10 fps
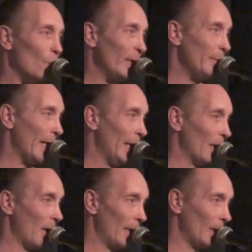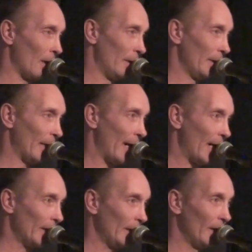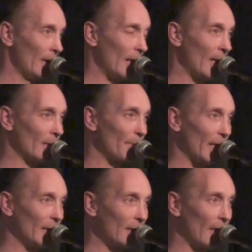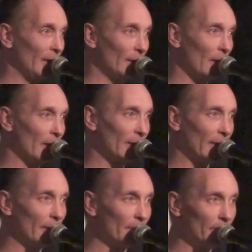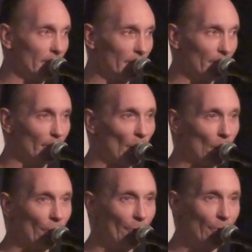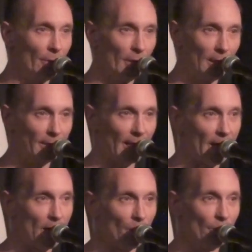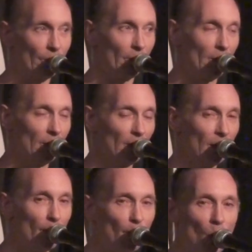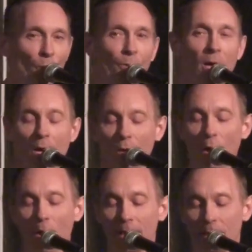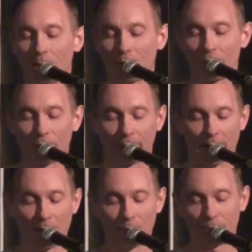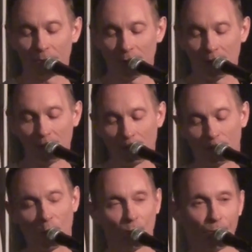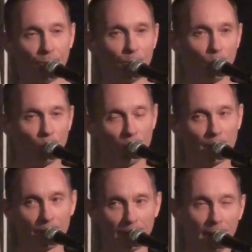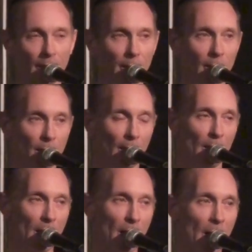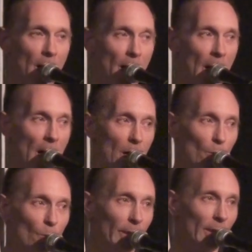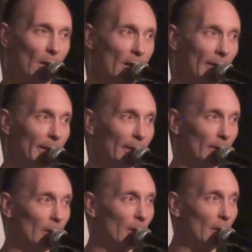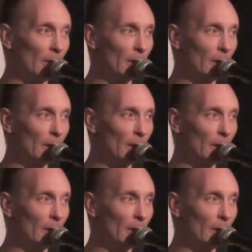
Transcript: We made eye contact as my sight got dim, both downed, both lying on the ground, both wondering how we got here.